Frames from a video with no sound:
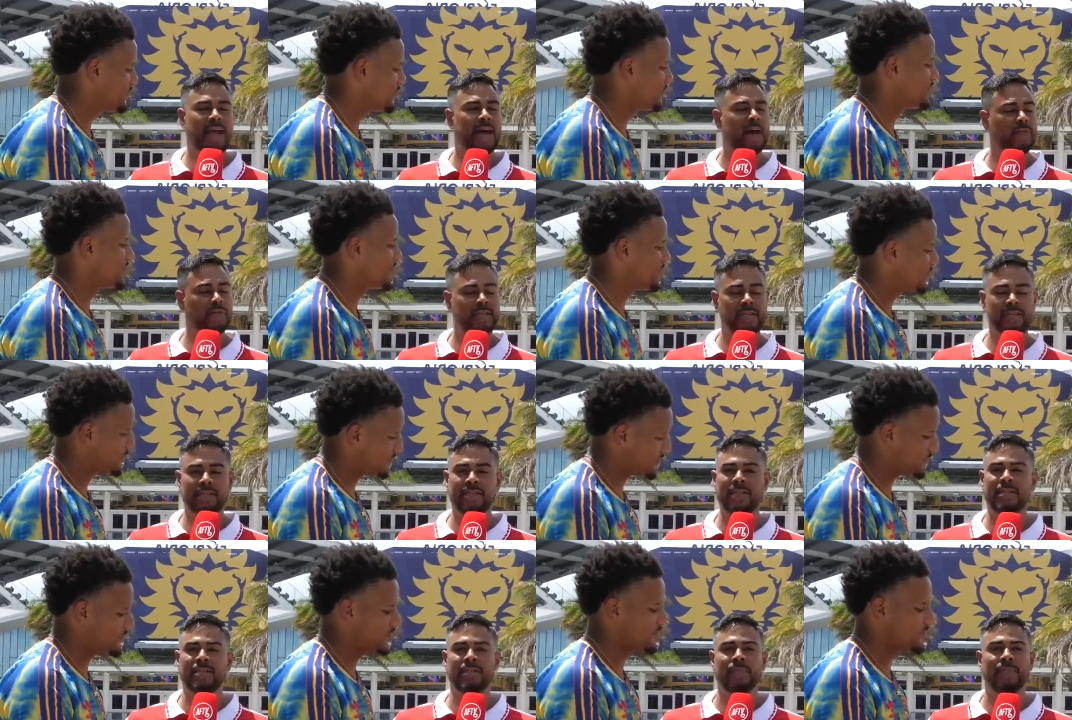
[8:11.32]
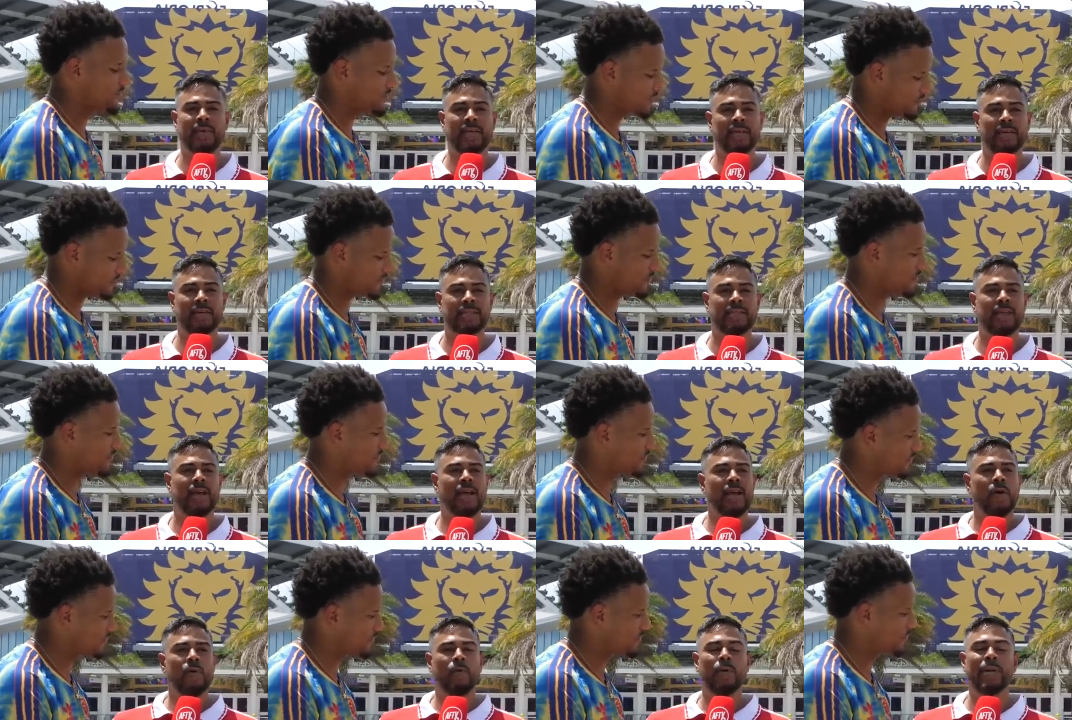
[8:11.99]
Speaker 1: healthy season because
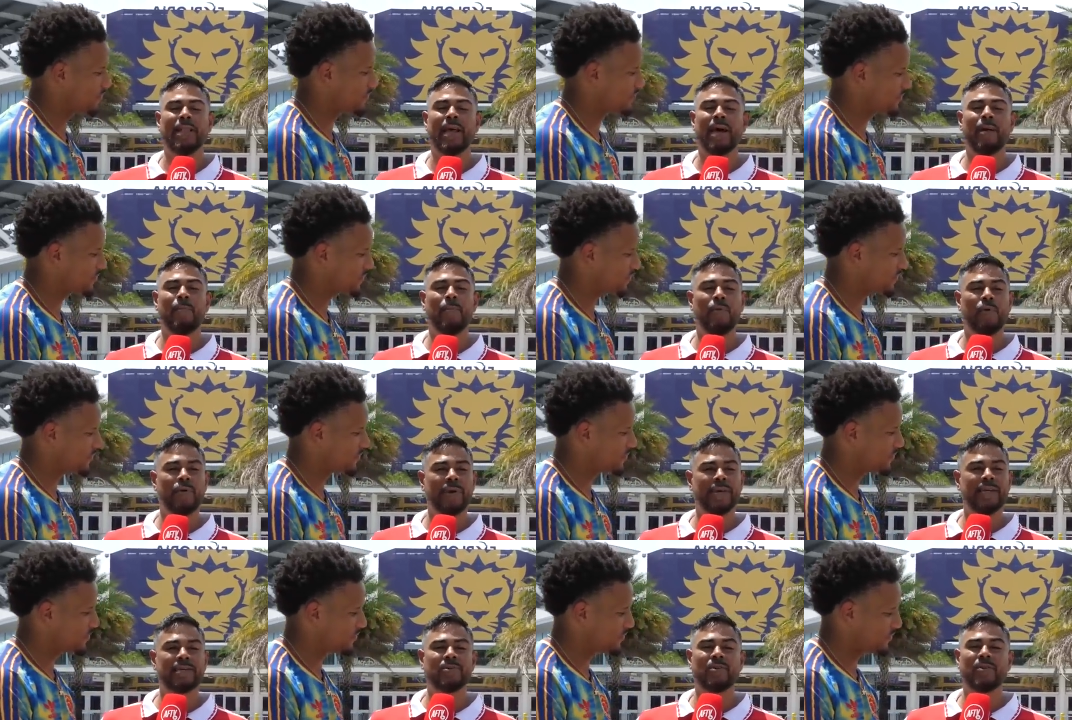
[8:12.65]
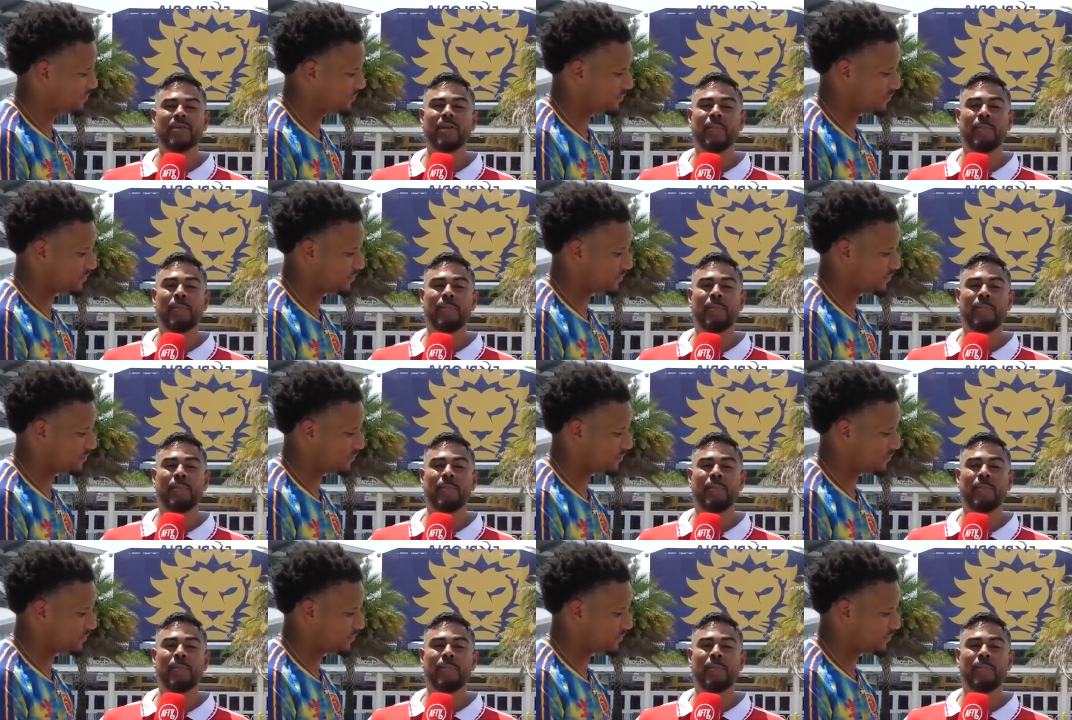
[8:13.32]
when that boy is on